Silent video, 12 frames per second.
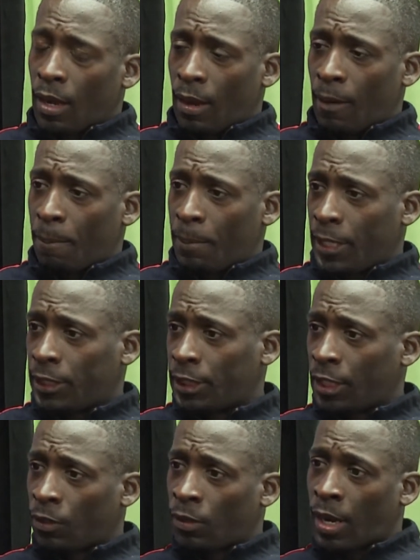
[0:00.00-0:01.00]
pitch
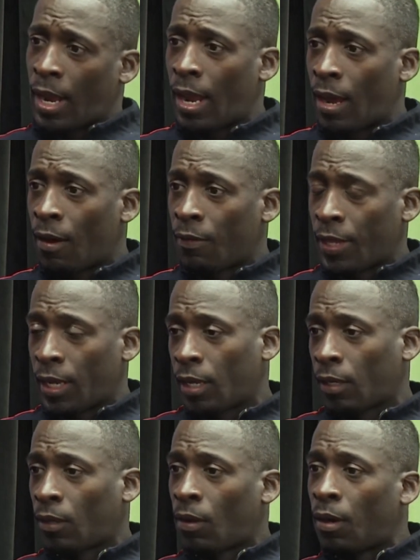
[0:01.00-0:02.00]
in on how they could
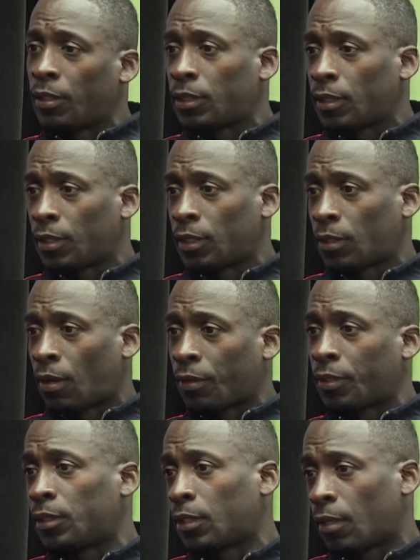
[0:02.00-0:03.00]
launch this
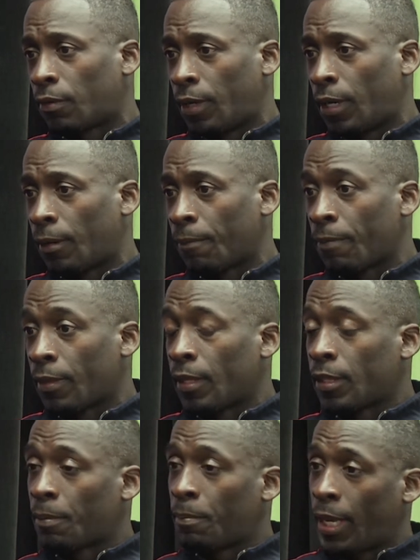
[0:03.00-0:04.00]
author's career
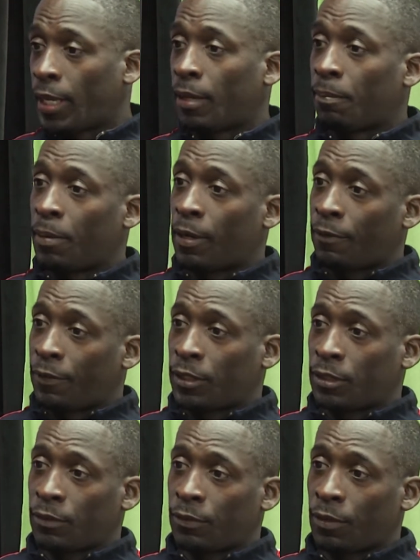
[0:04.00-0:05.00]
to make it
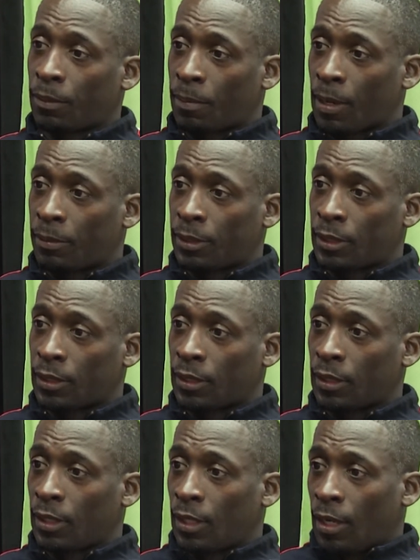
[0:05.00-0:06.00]
beneficial for the publisher.
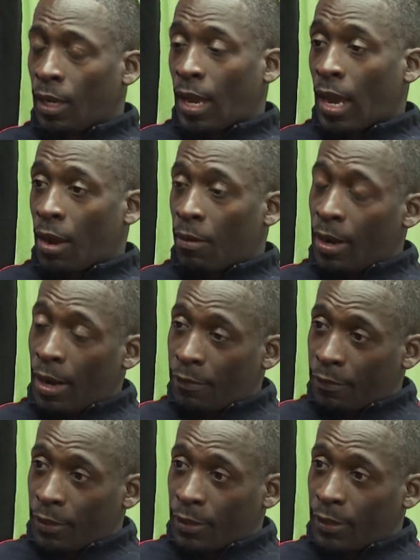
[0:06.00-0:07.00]
Okay. However,